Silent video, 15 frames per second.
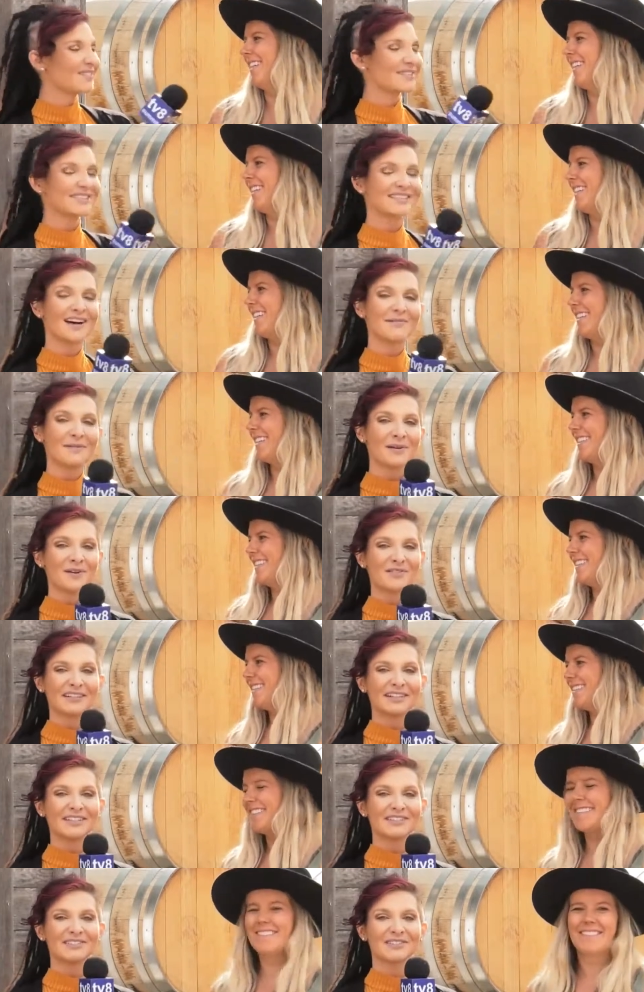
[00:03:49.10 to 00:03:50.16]
Speaker 1: We'll stop on
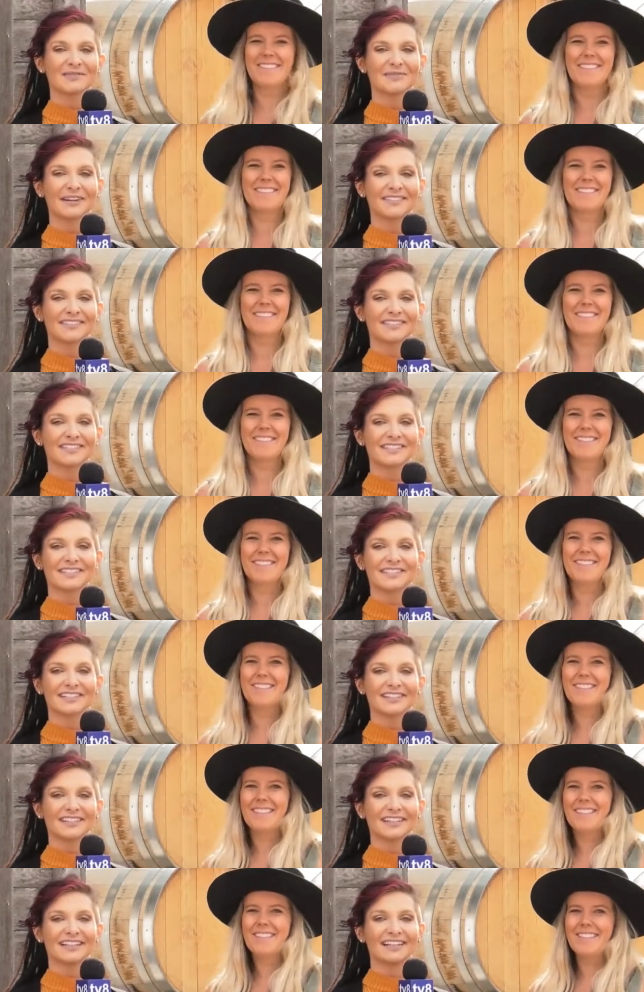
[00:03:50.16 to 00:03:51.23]
over here to the Breckenridge
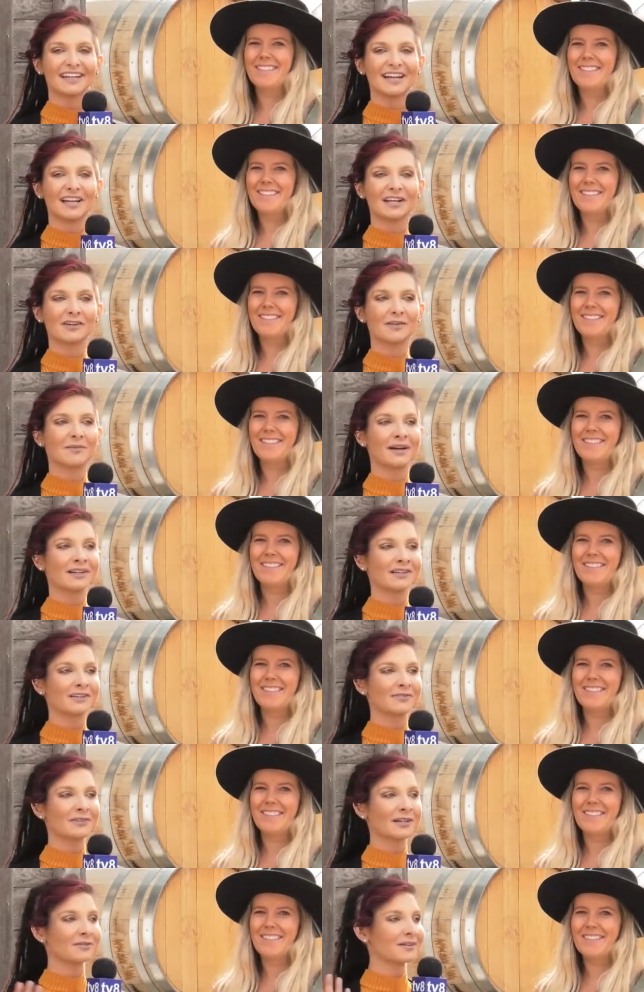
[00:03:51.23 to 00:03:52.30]
Distillery and a
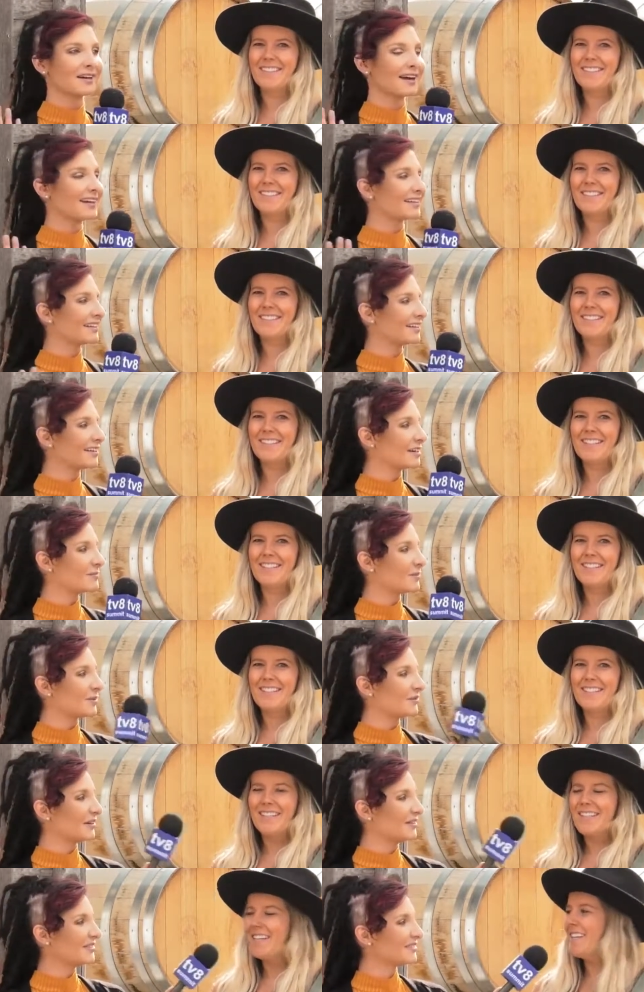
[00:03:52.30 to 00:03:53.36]
reminder of where we're at here on
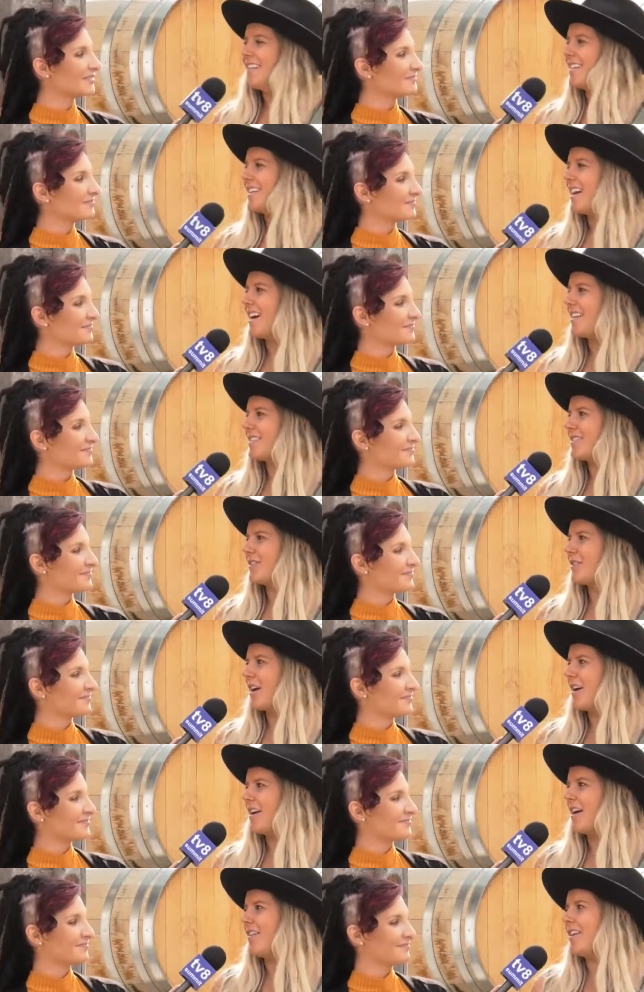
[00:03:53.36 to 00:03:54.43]
Airport Road.
Speaker 2: Yeah, so
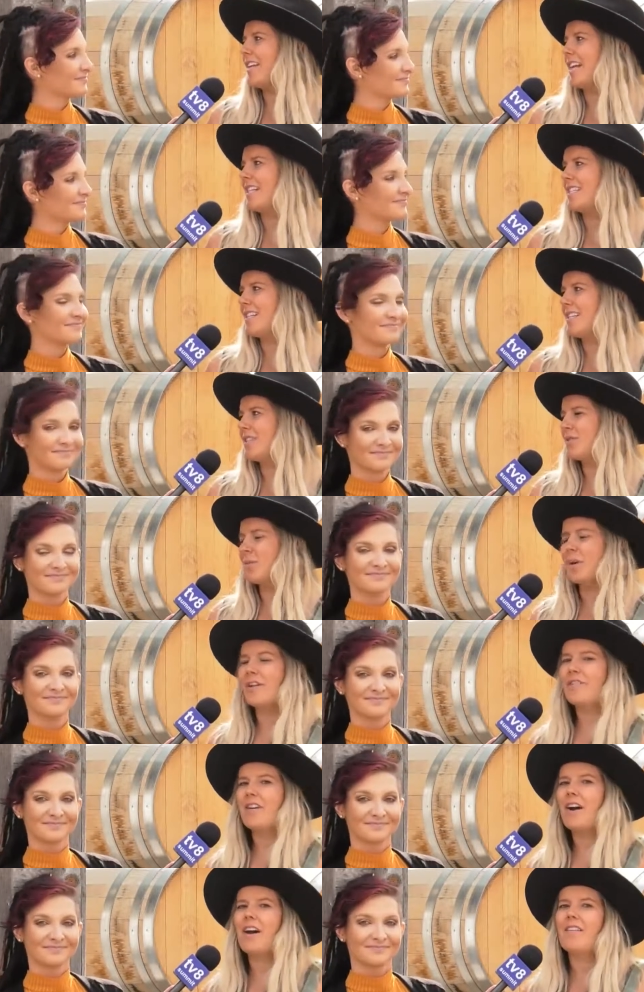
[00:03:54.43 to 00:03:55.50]
right now at
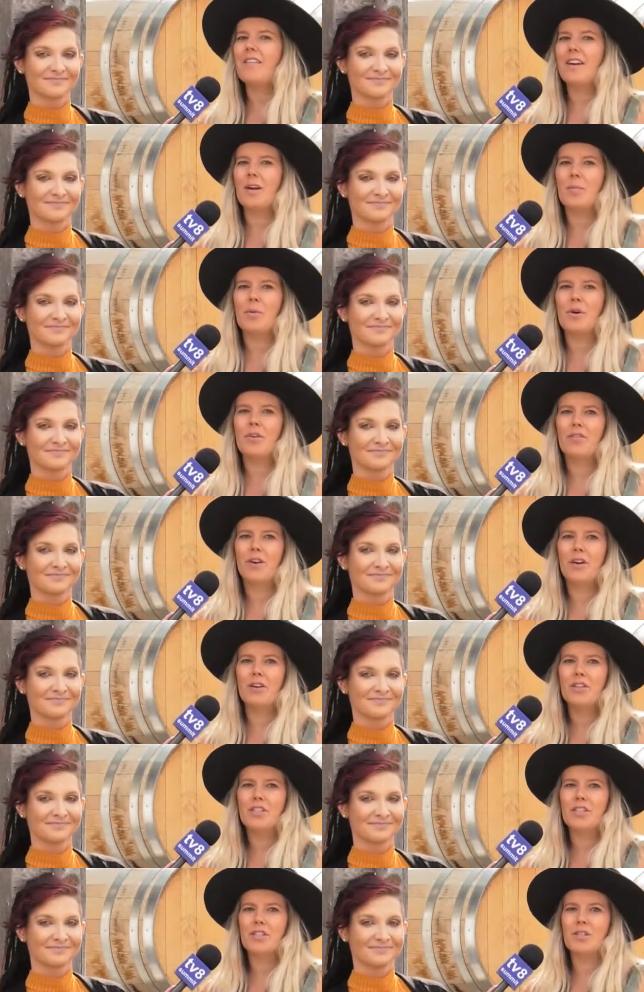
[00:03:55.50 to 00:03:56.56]
1925 Airport
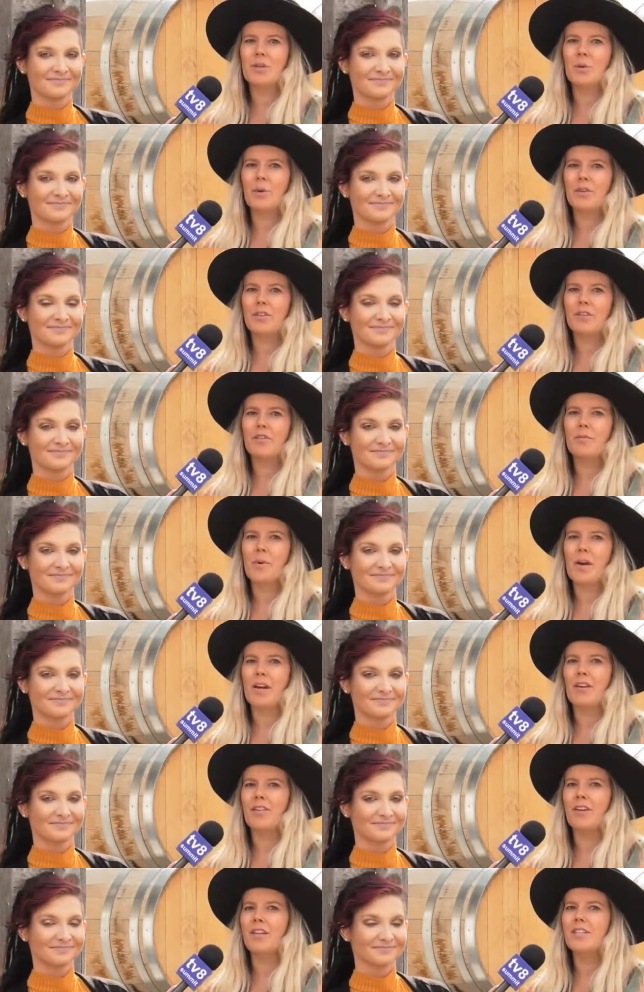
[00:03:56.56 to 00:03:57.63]
Road, just north of
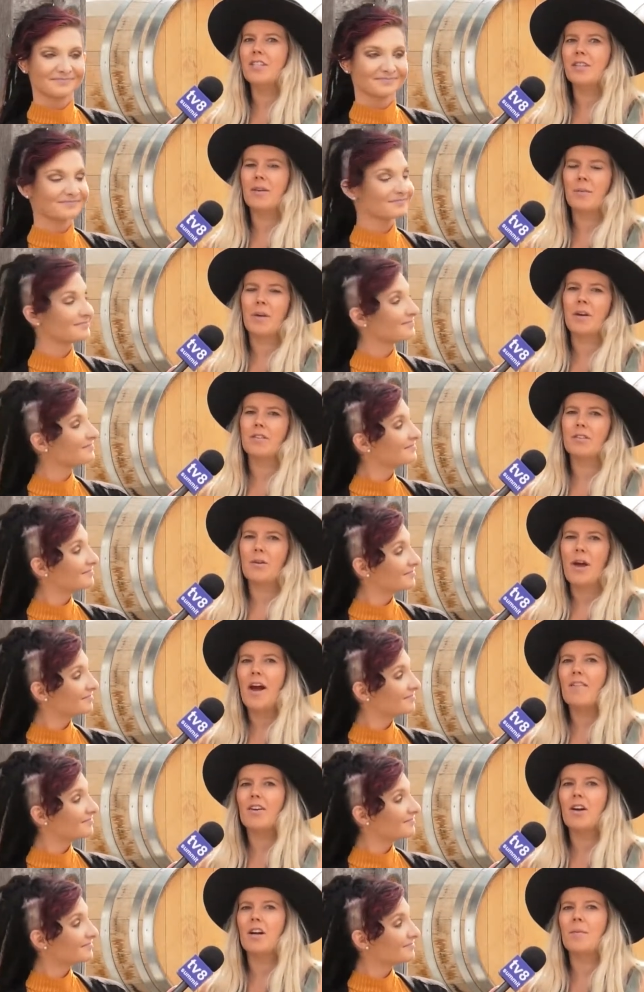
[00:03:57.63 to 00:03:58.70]
Breckenridge, and then we also
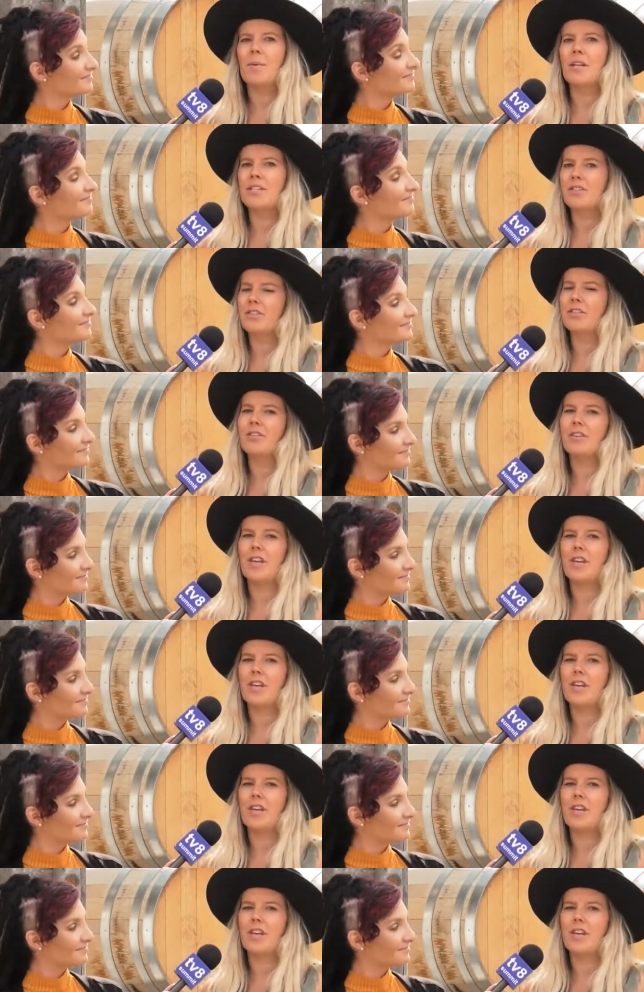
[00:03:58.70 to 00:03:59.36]
have our Main Street